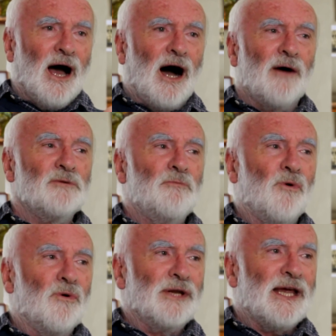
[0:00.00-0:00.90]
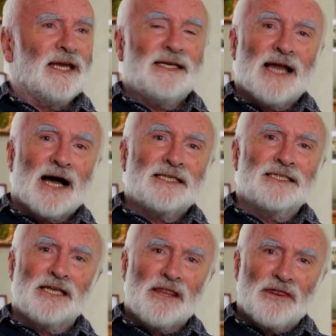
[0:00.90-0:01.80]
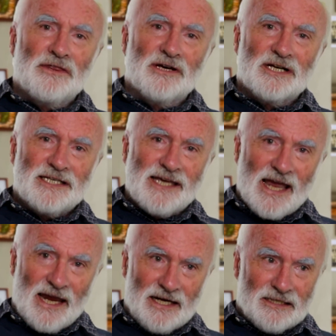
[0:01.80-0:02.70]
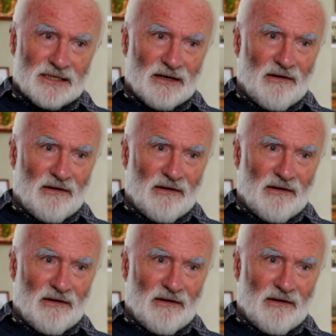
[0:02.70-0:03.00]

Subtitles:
I was born in 1938,